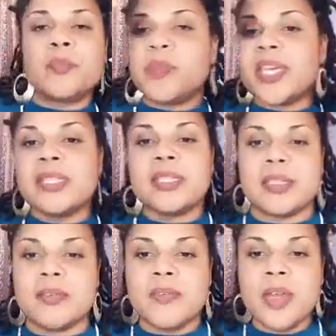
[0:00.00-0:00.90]

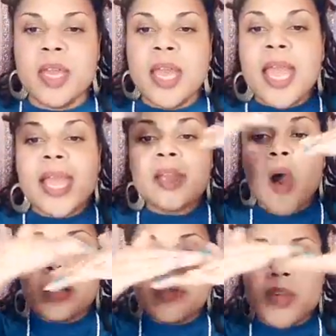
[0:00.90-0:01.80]
pensive. And
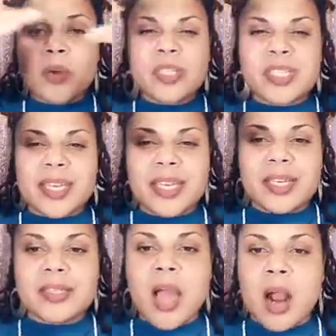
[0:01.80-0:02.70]
all of those
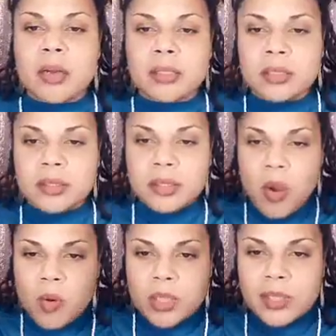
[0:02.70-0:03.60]
things are
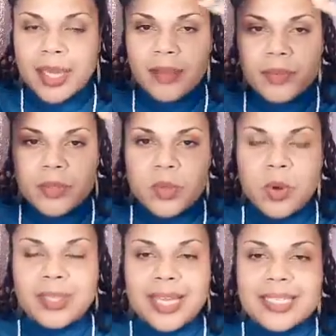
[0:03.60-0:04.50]
lower levels
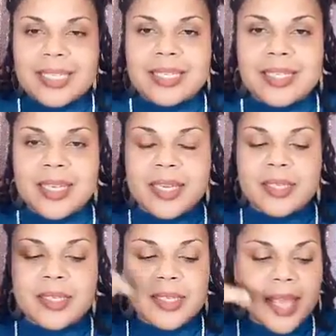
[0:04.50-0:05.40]
or less
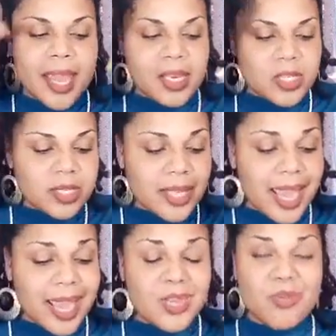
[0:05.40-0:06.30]
intense than anxious,
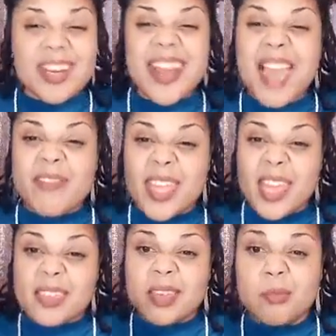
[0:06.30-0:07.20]
and you can
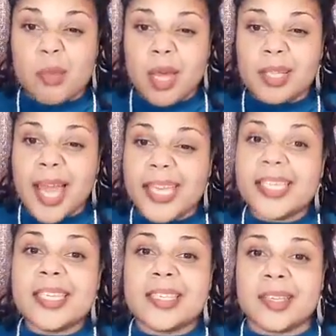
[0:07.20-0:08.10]
navigate them a lot
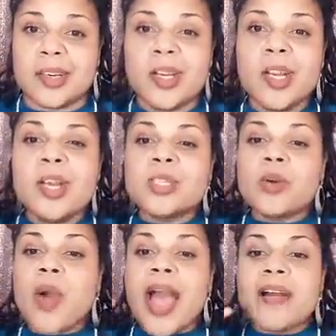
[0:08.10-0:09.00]
easier.
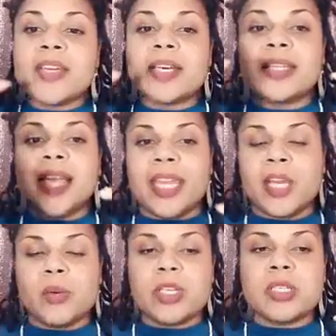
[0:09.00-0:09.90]
So having a
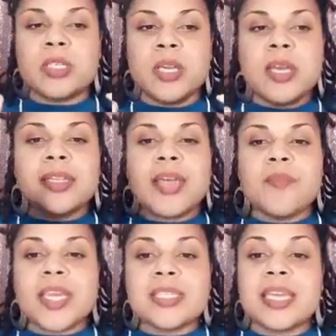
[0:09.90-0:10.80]
language that
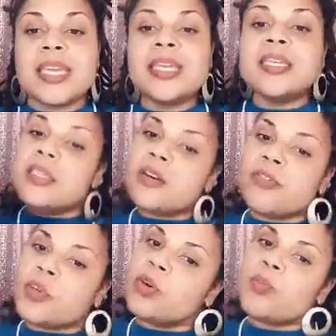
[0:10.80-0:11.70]
makes it easier
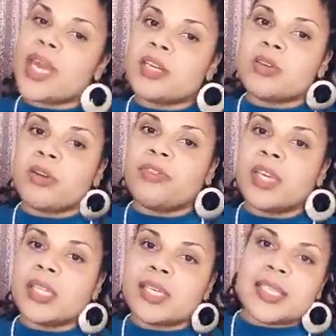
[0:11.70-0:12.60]
for you to manage your
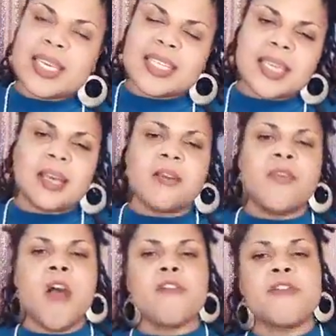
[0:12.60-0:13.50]
feelings instead of
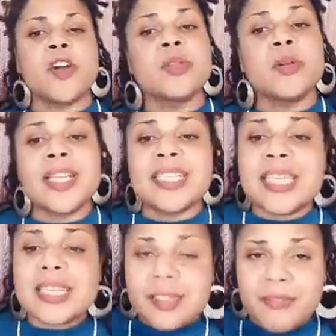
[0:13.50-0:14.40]
further
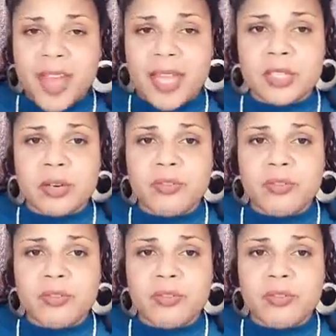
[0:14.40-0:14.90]
intensifies your